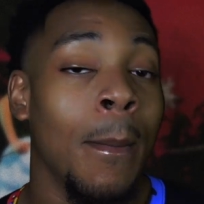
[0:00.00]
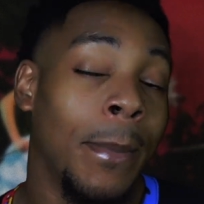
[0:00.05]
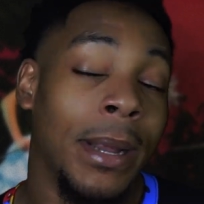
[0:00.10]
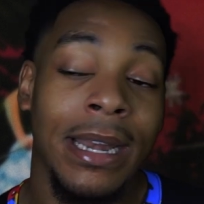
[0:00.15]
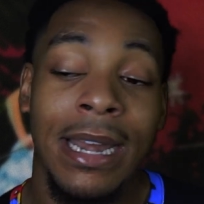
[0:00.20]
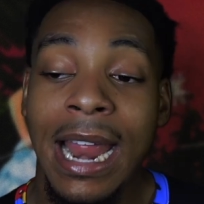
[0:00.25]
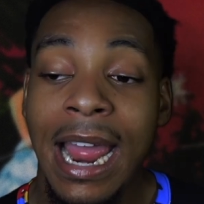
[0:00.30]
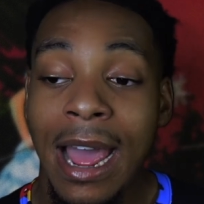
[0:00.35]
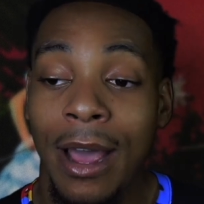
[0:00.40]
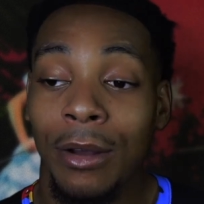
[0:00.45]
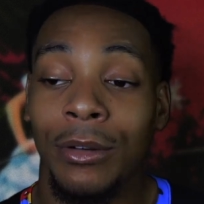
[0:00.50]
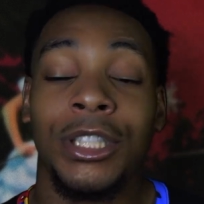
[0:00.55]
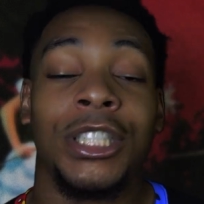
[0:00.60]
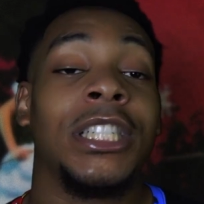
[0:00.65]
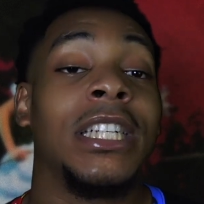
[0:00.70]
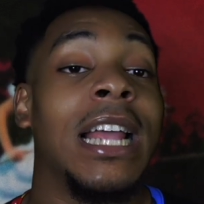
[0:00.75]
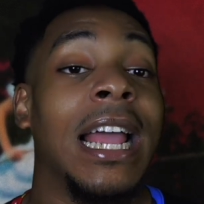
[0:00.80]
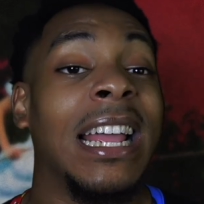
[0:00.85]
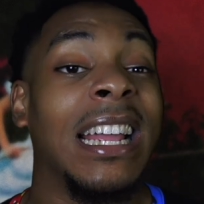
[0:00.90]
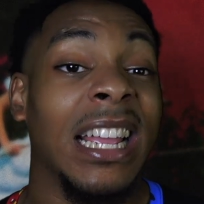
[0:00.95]
but now
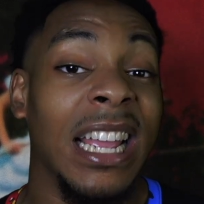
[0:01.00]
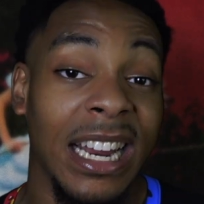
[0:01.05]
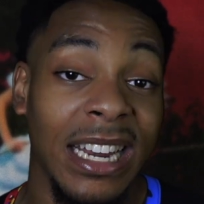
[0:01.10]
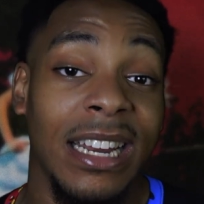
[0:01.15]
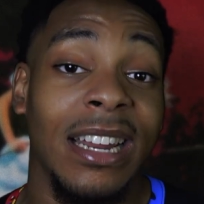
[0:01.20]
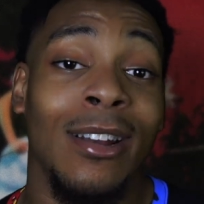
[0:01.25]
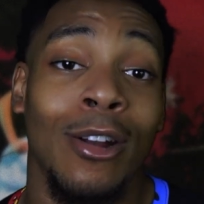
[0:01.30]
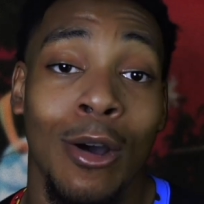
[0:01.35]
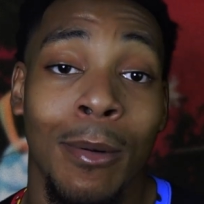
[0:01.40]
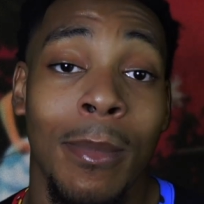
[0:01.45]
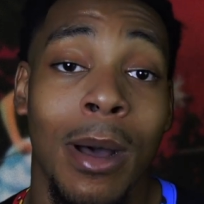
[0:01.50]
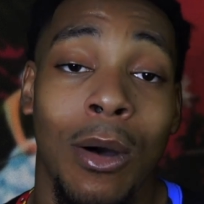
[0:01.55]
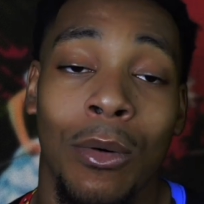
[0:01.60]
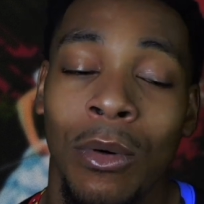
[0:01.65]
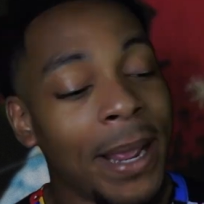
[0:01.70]
she ain't getting it no more.